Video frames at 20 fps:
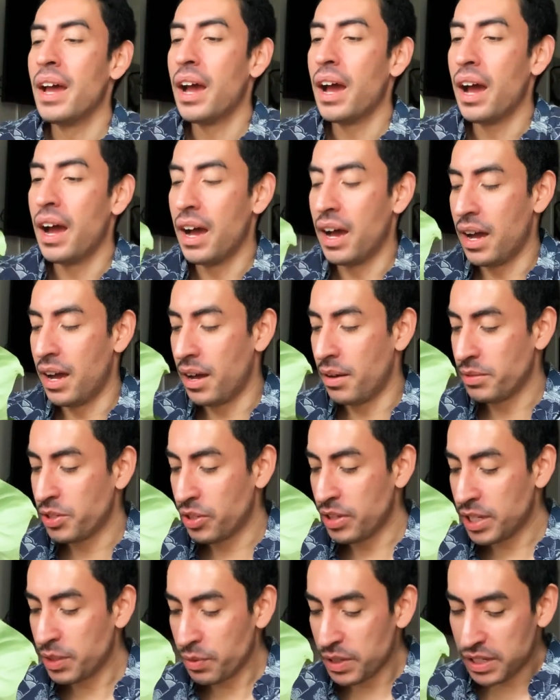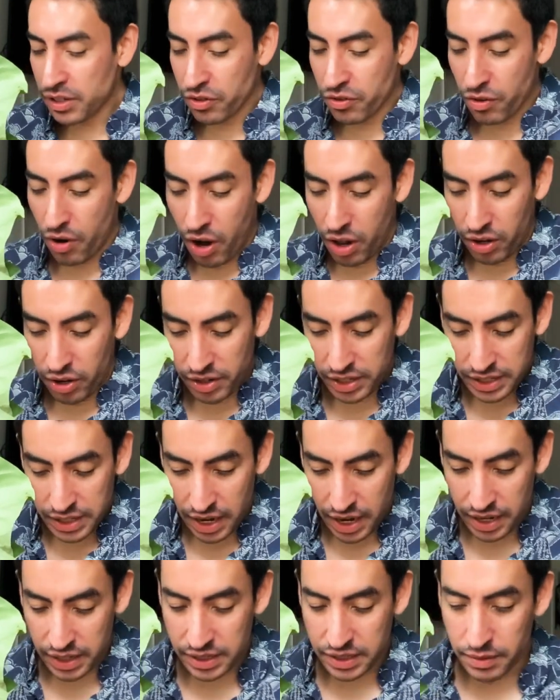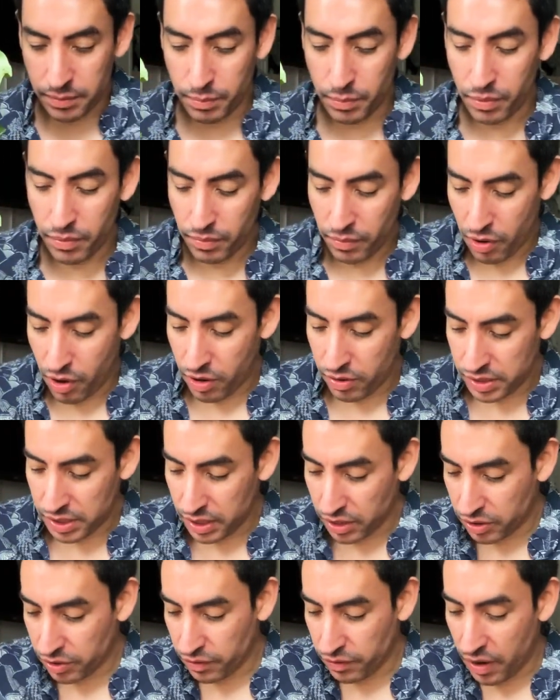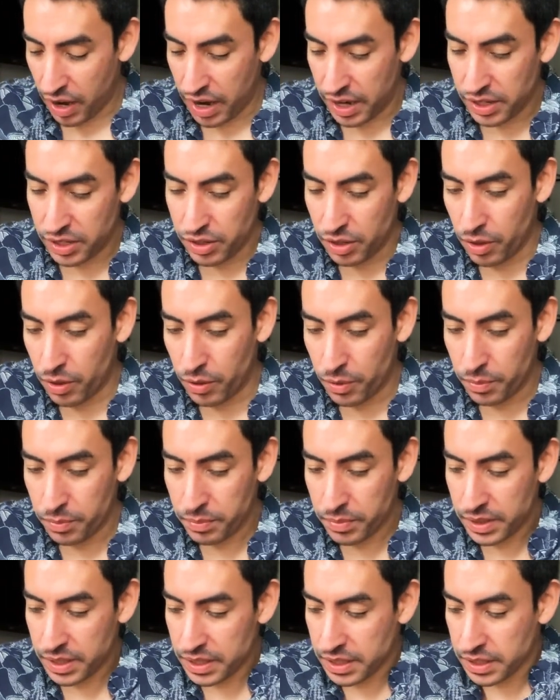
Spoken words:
So this one's a crawler. It's got some horizontal rhizomes,